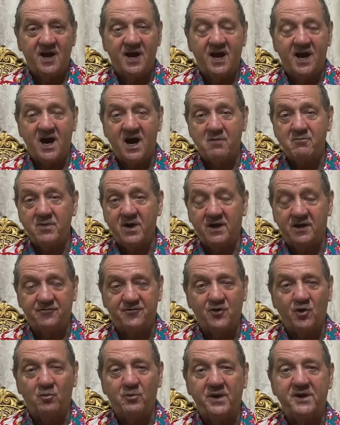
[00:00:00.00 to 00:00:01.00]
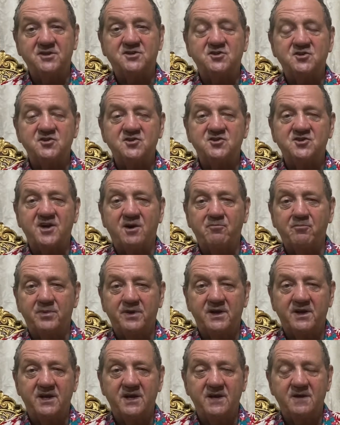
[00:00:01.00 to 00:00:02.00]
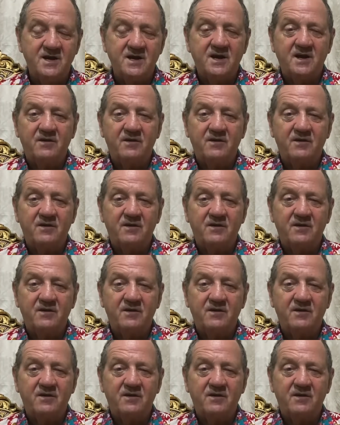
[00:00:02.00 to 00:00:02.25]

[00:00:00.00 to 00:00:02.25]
And if you're meeting somebody,